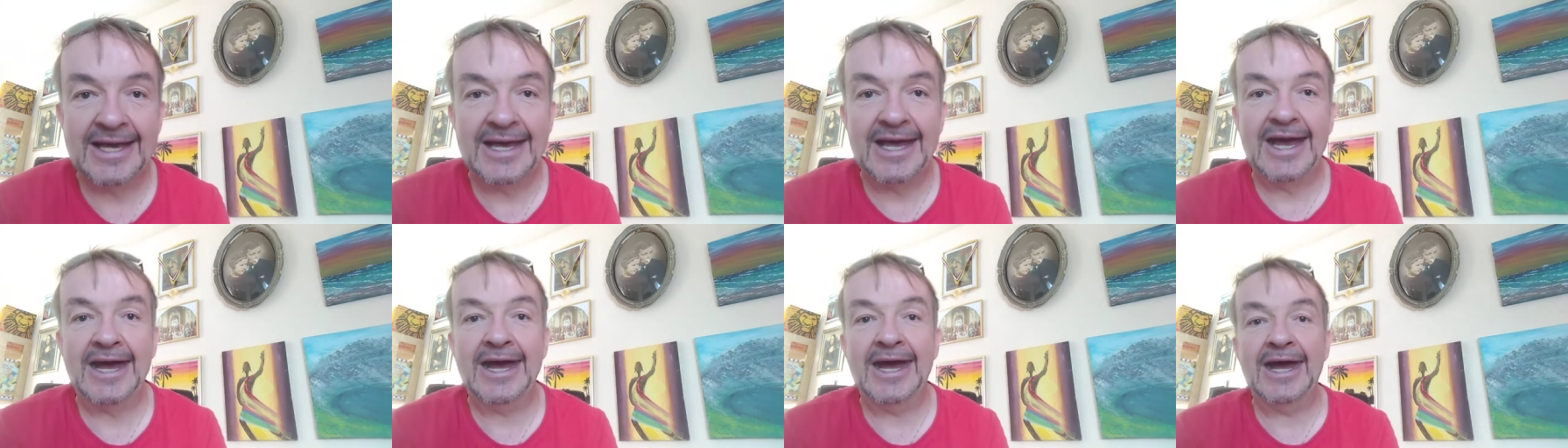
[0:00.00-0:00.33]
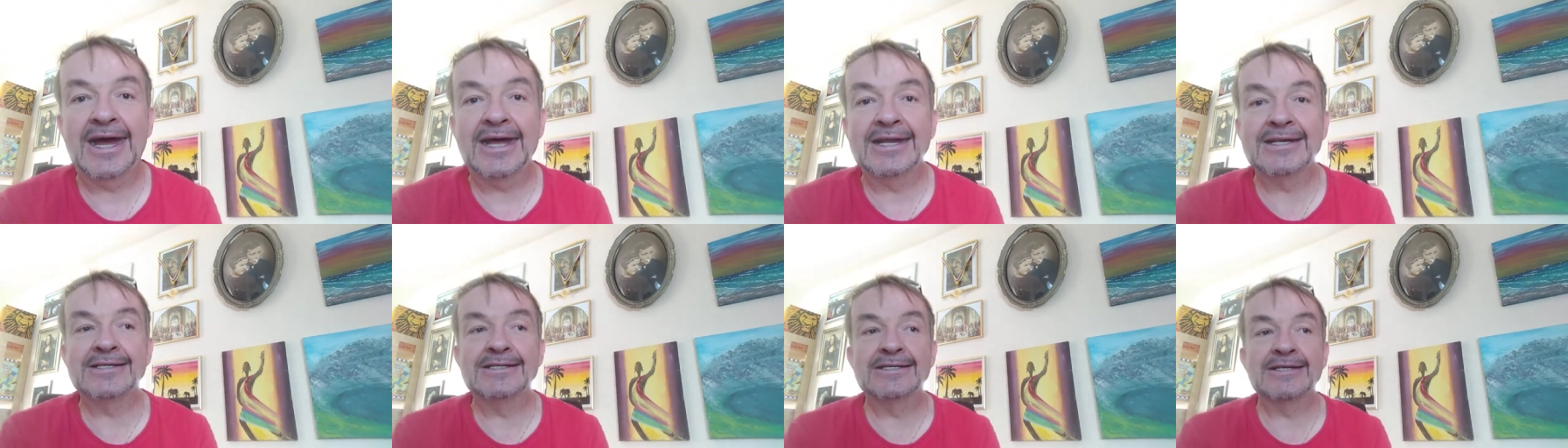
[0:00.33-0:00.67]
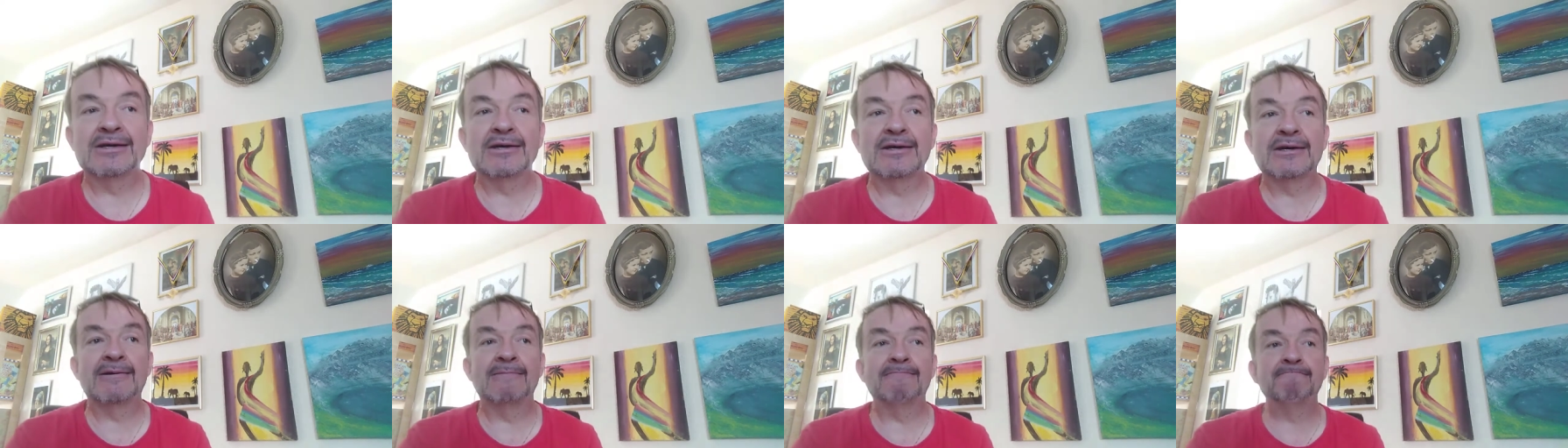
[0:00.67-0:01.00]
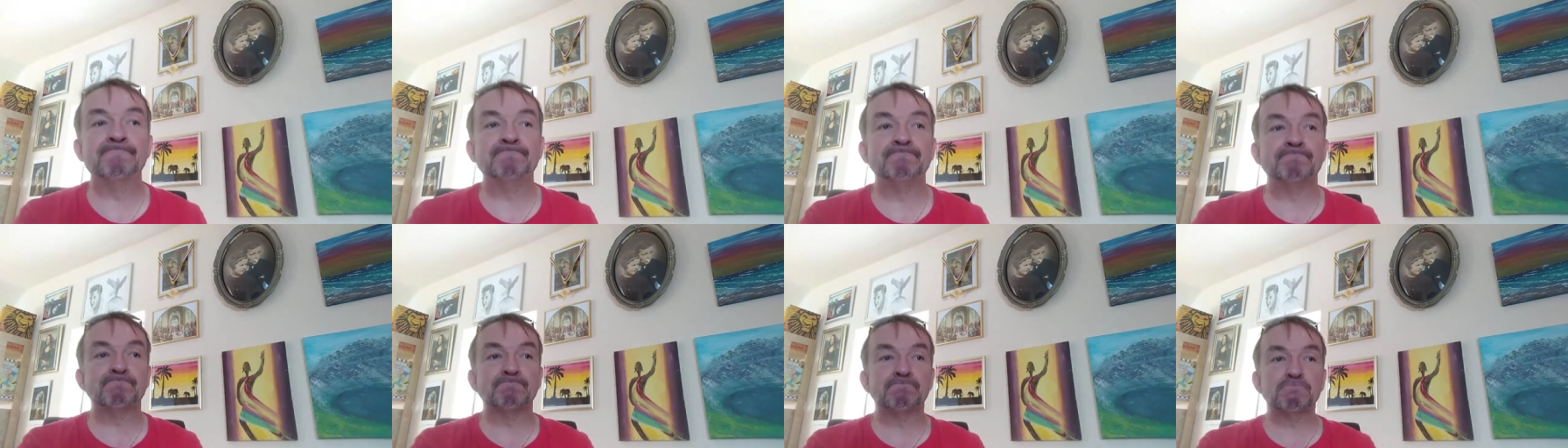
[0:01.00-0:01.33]
And um,
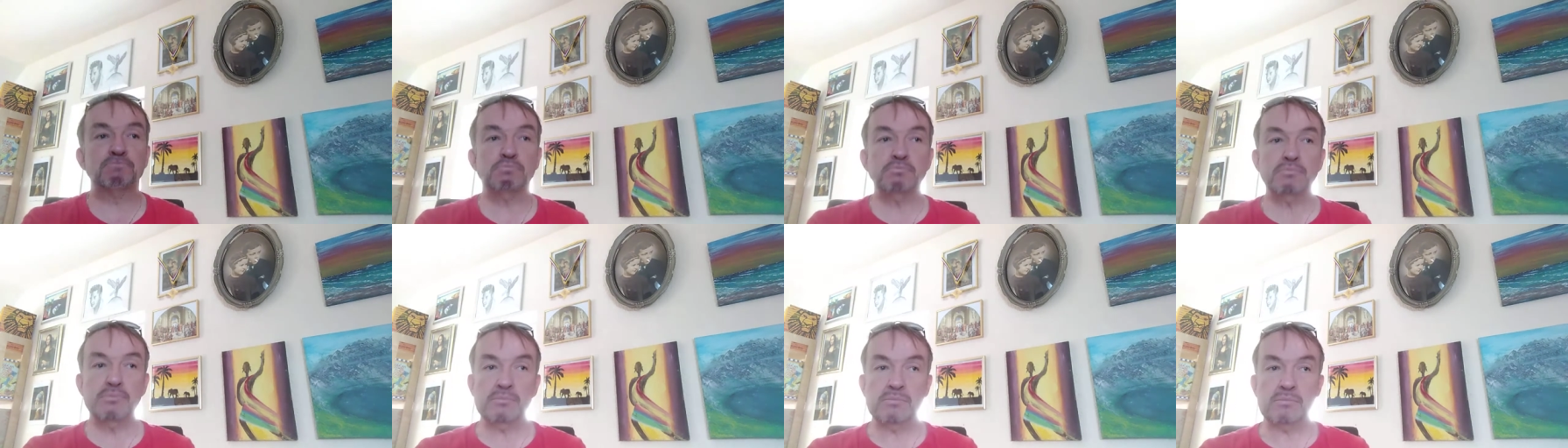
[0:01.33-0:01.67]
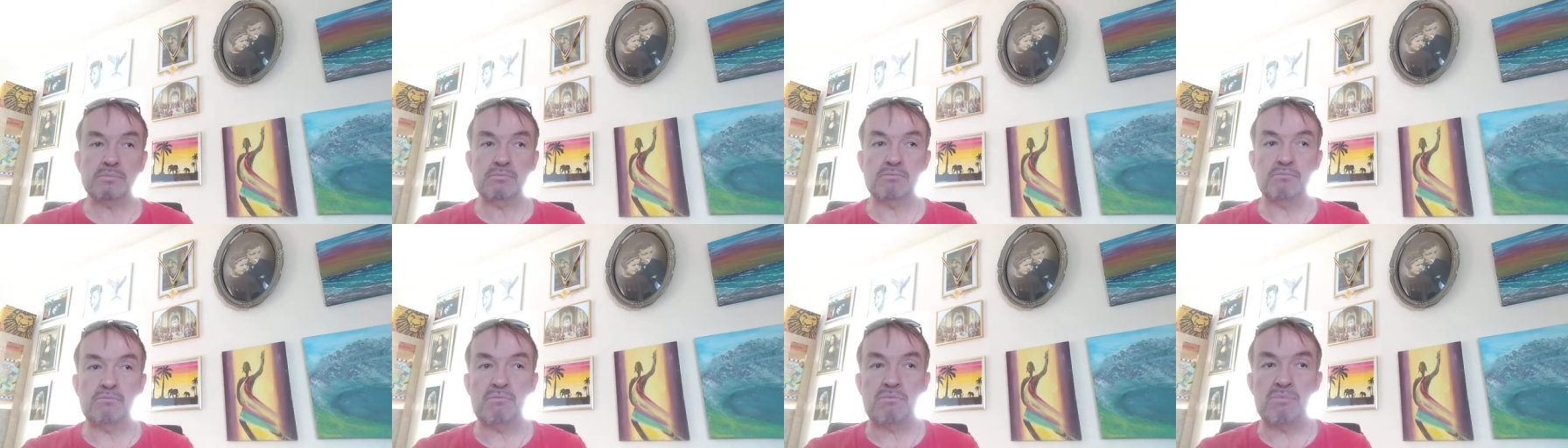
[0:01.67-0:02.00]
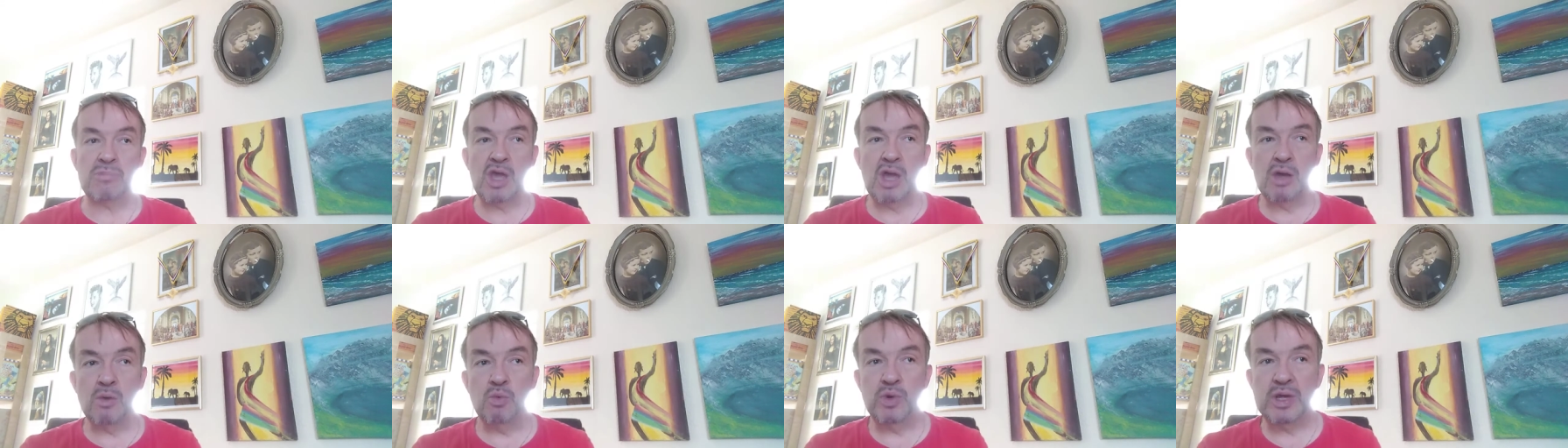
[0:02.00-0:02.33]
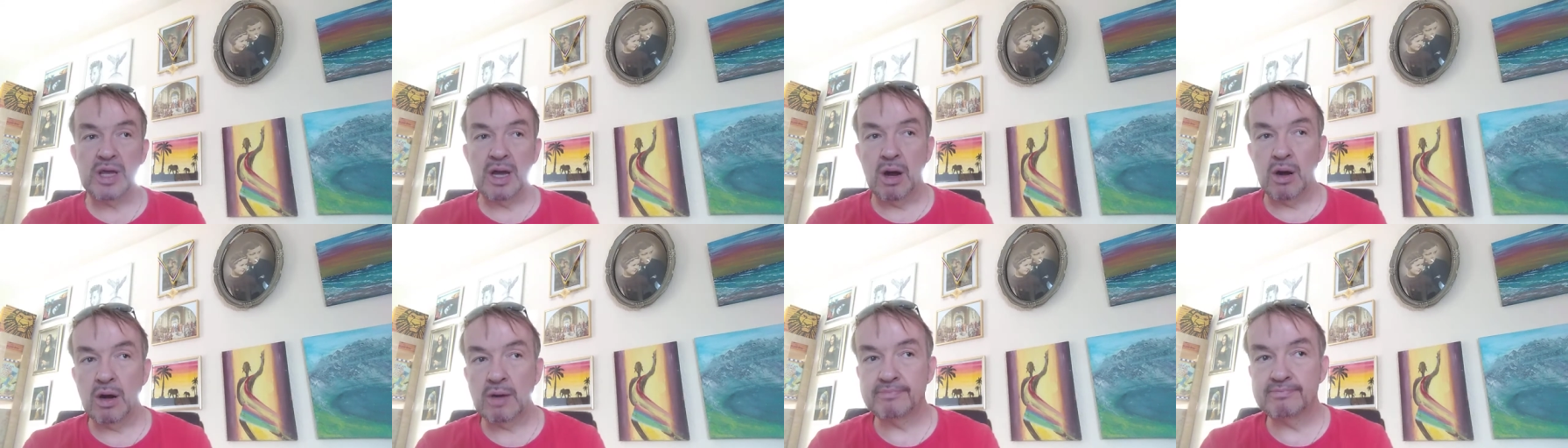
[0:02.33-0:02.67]

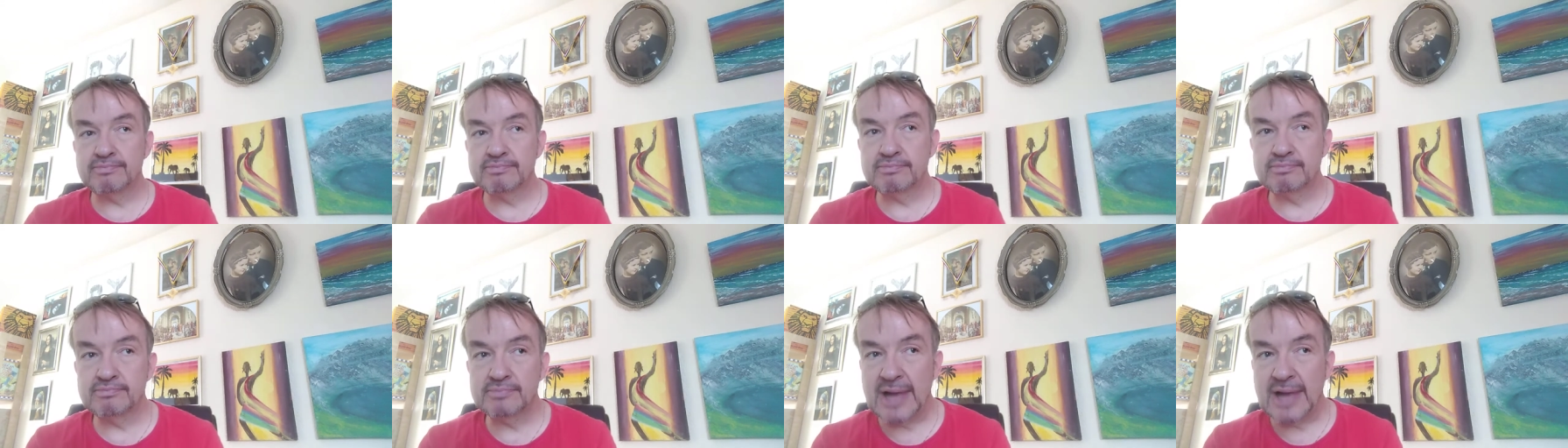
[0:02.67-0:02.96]
we are